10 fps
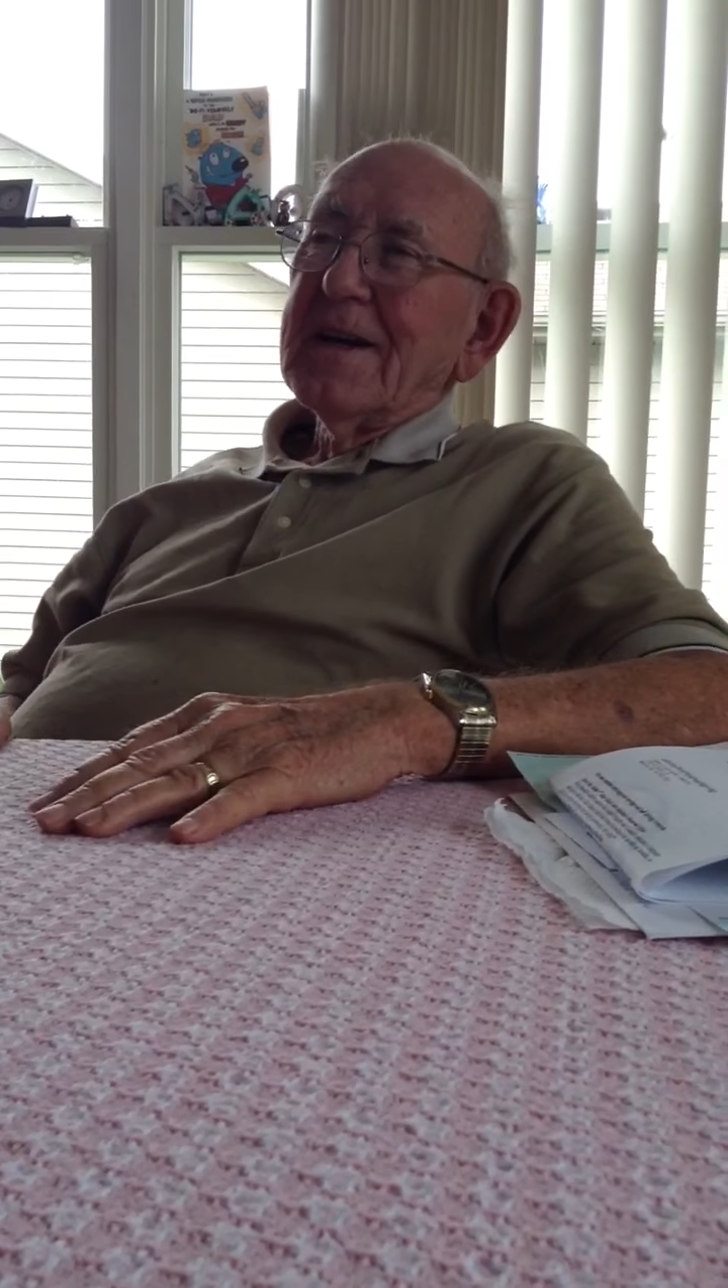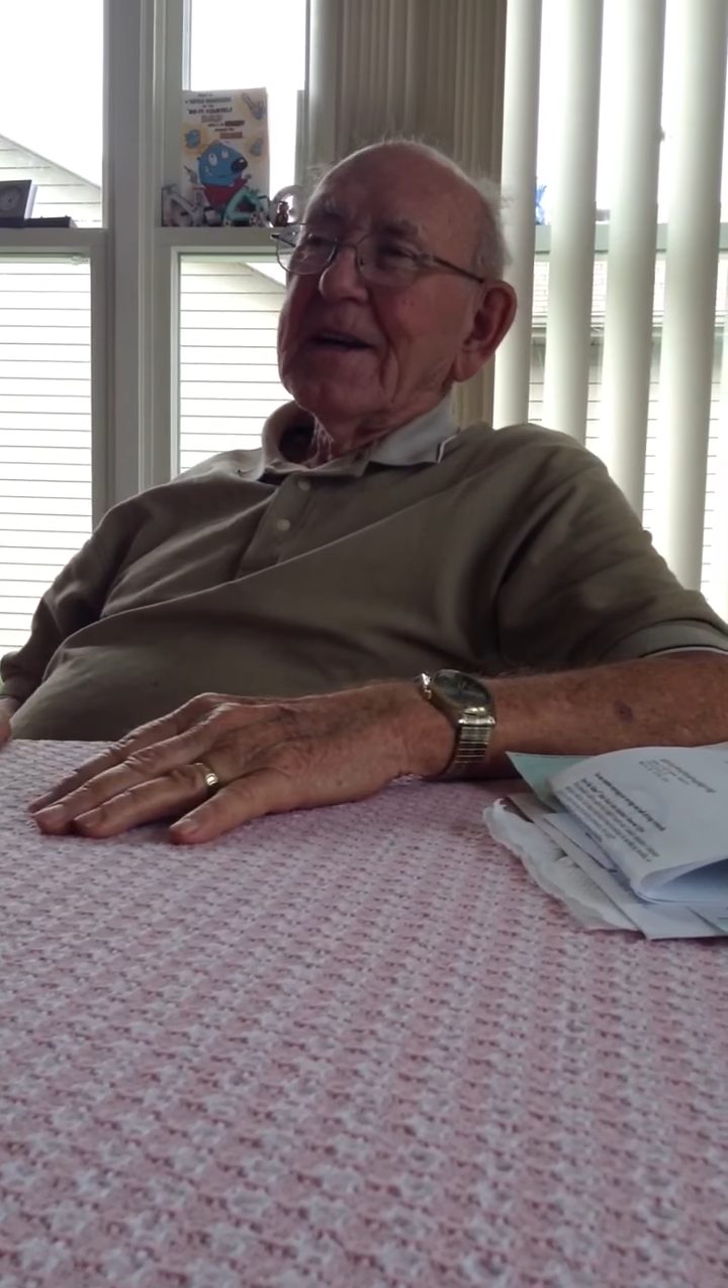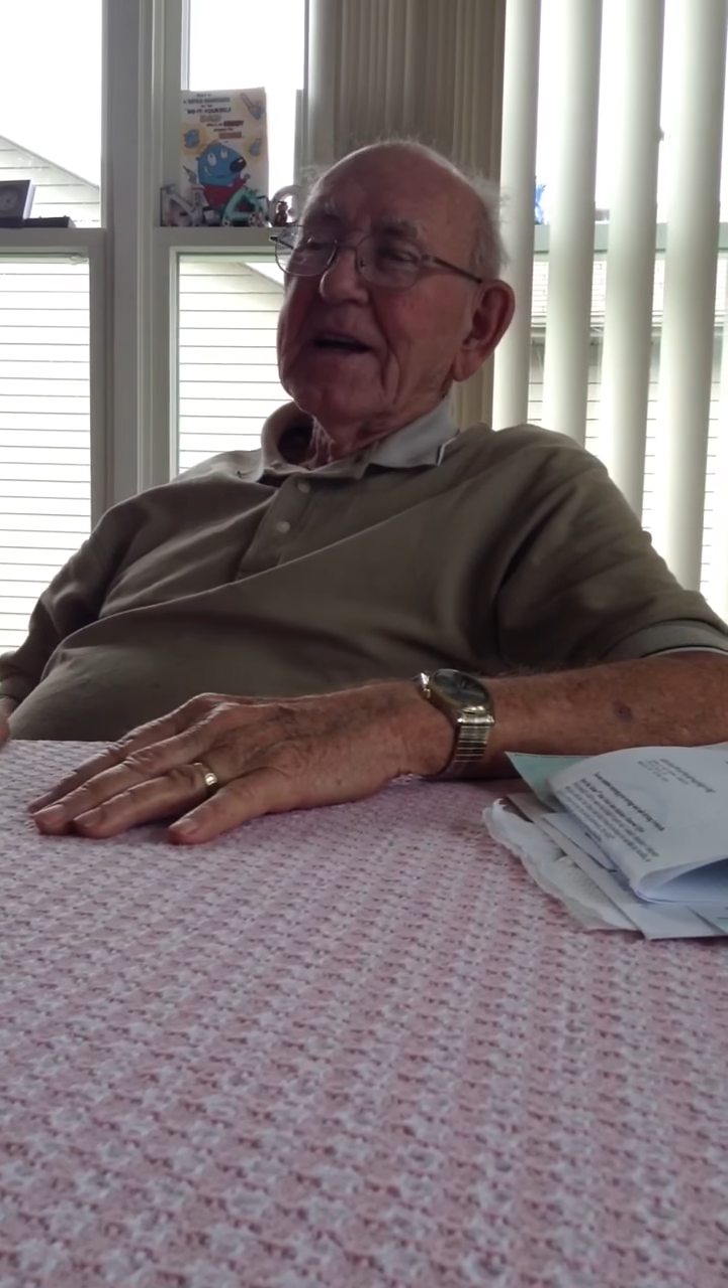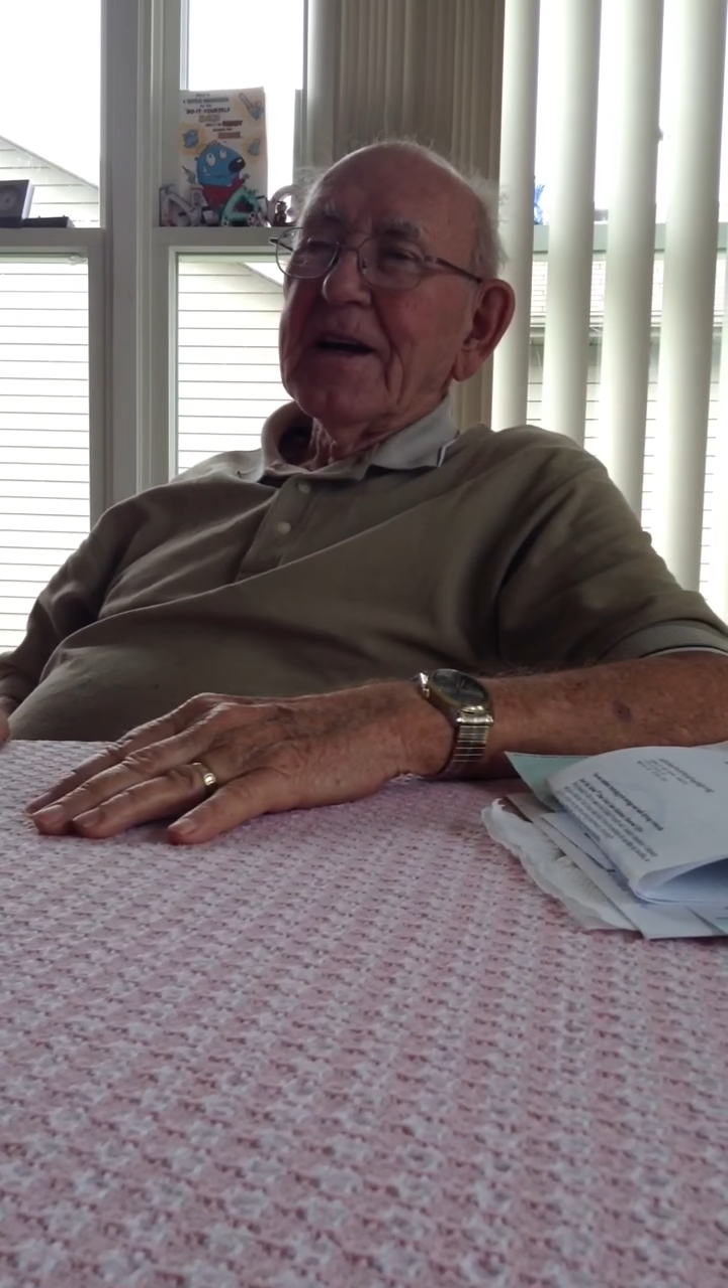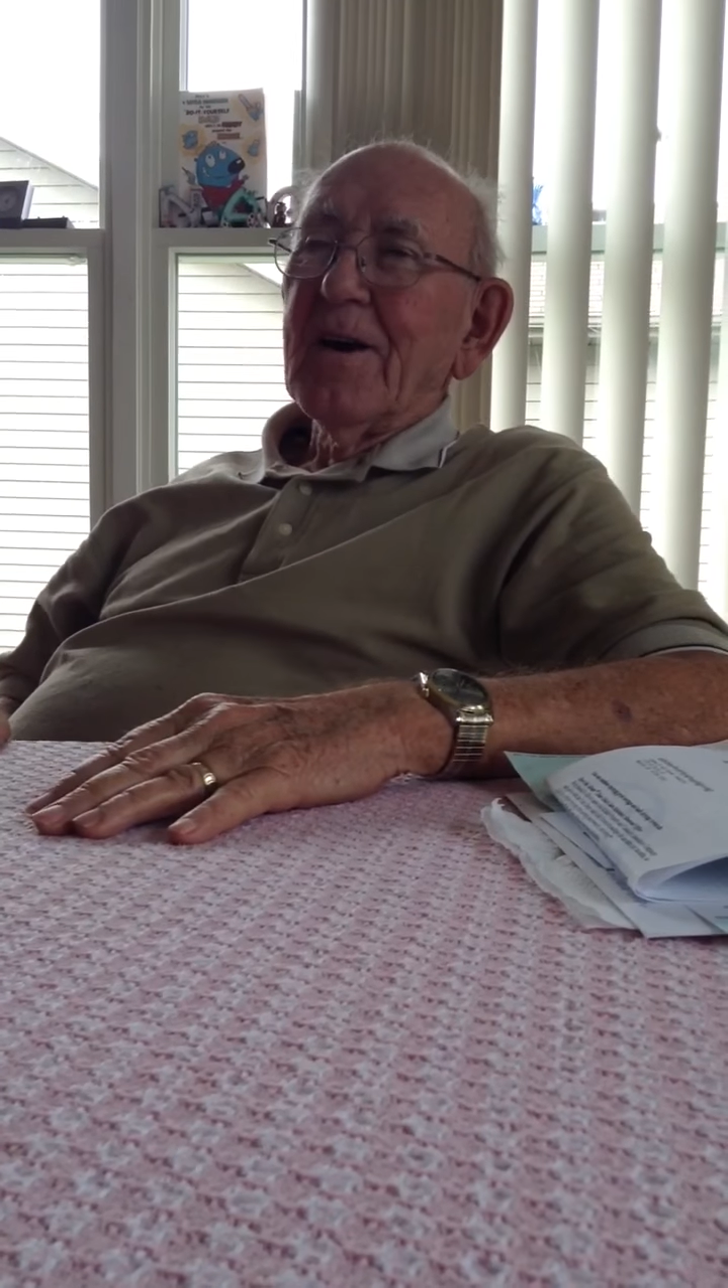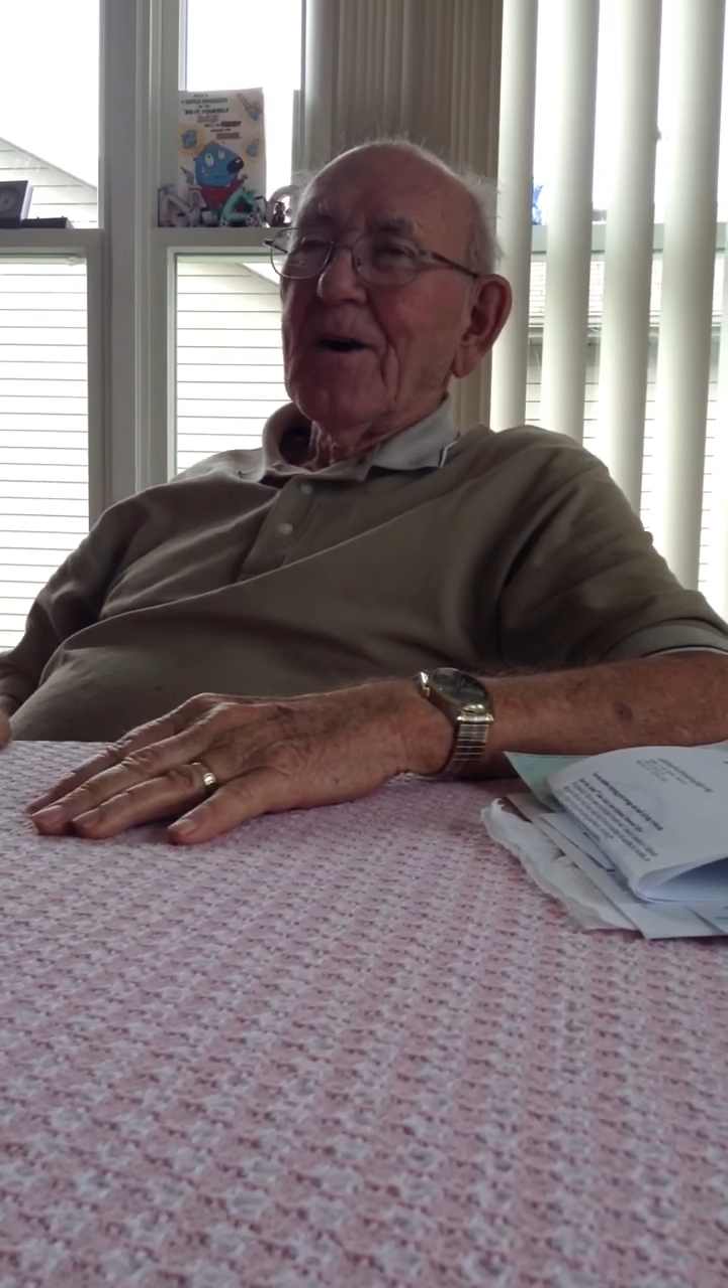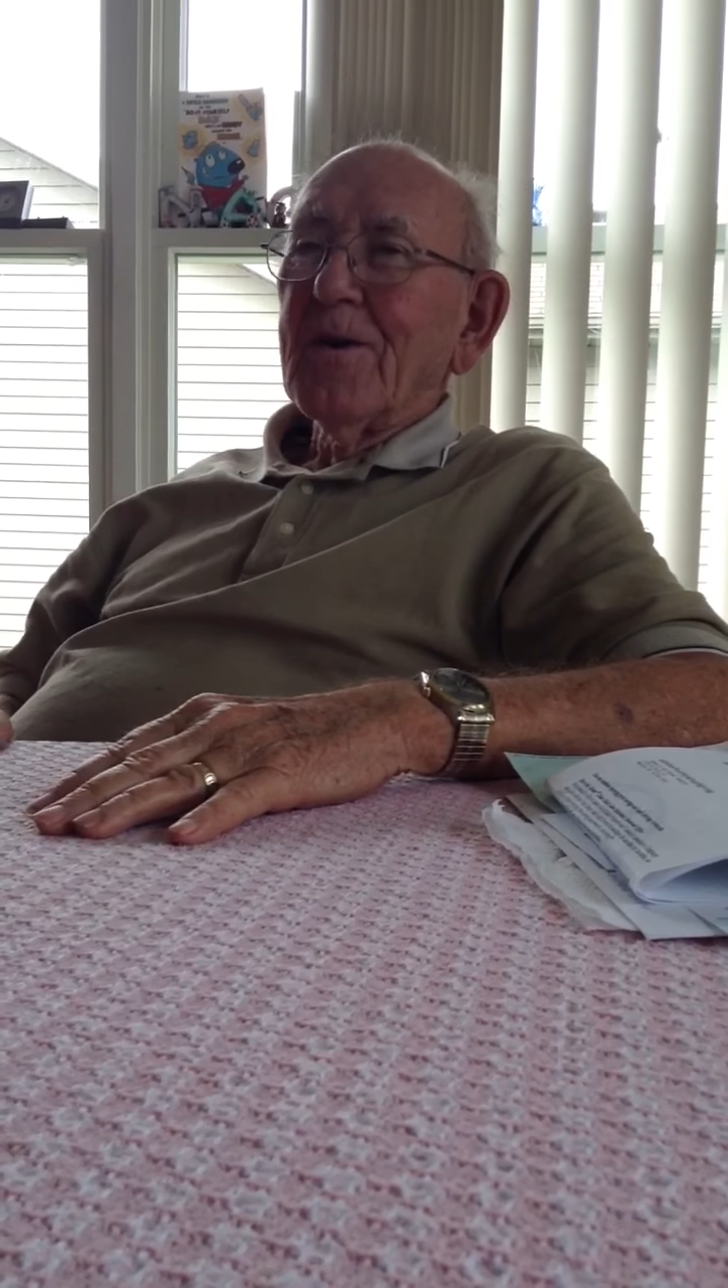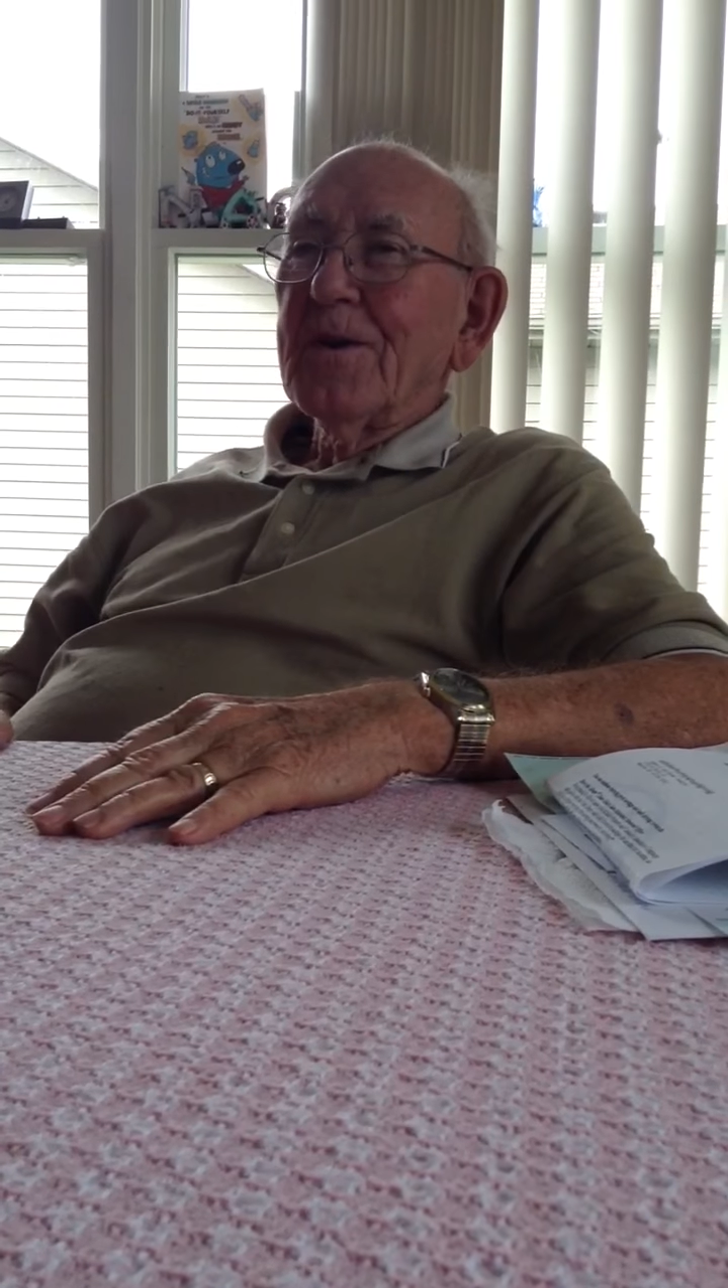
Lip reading: getting all